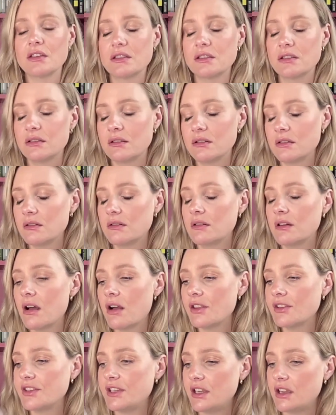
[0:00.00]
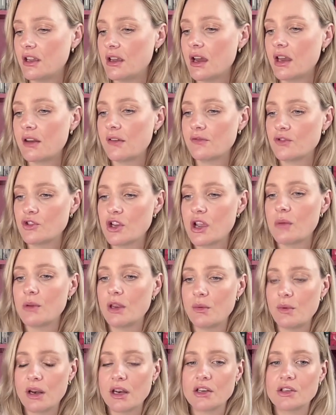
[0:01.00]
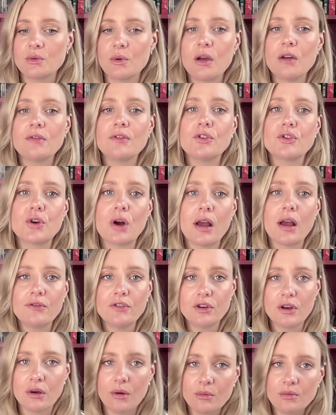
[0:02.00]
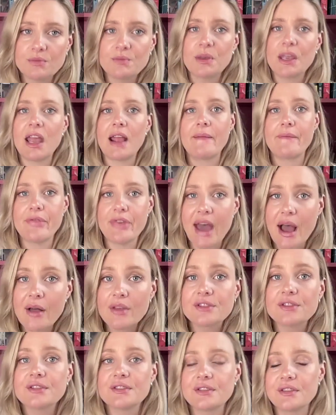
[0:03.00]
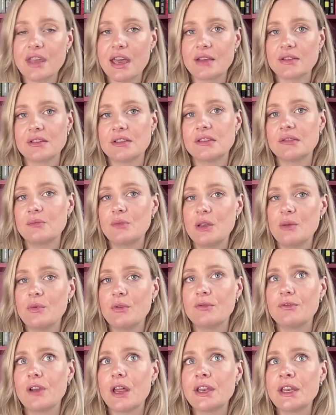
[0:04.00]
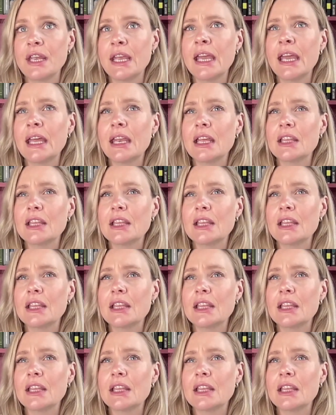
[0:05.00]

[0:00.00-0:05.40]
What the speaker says: Nazi kind of Germany went into overdrive, you know, it became thousands and thousands of people flooding in.